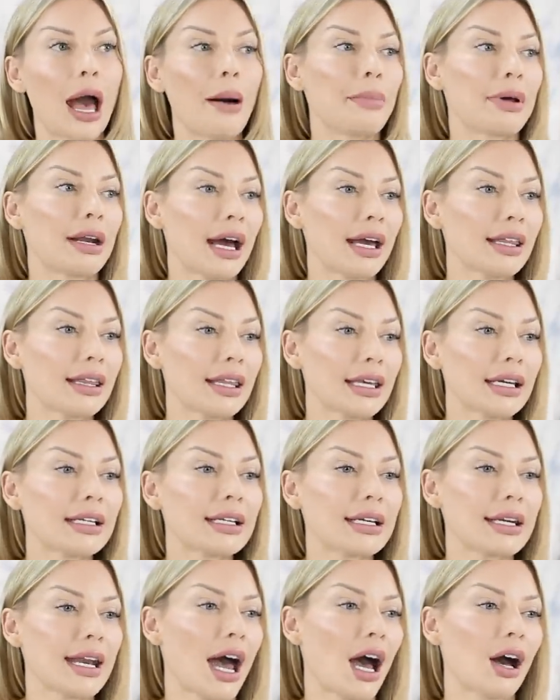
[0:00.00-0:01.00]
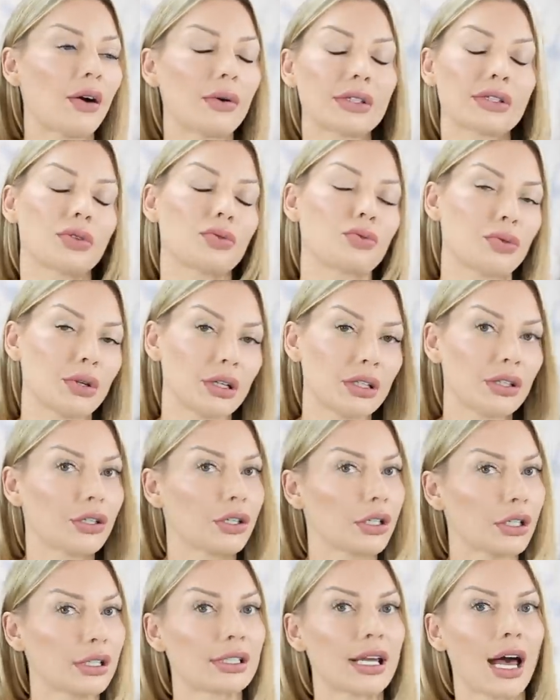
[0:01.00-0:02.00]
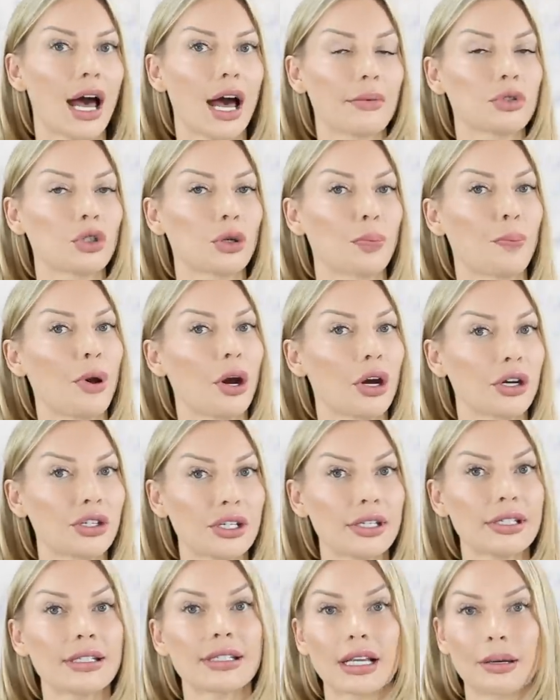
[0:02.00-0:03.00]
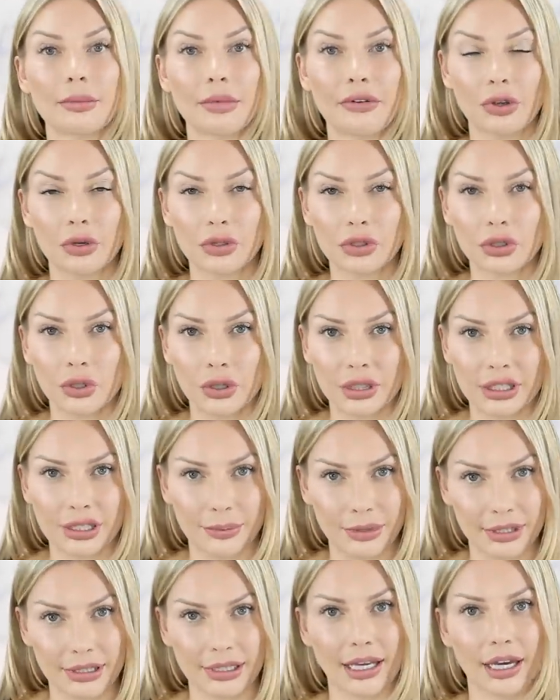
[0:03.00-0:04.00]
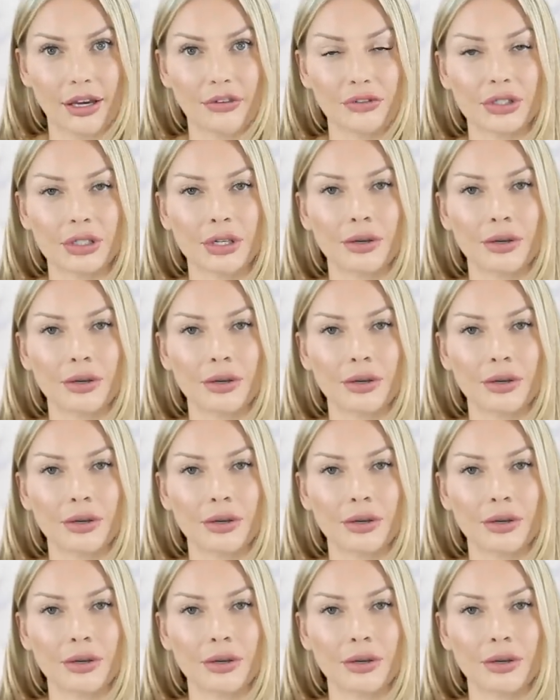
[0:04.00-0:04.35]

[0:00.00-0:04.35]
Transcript: But I think now is a really good time to purchase some of those Christmas gifts.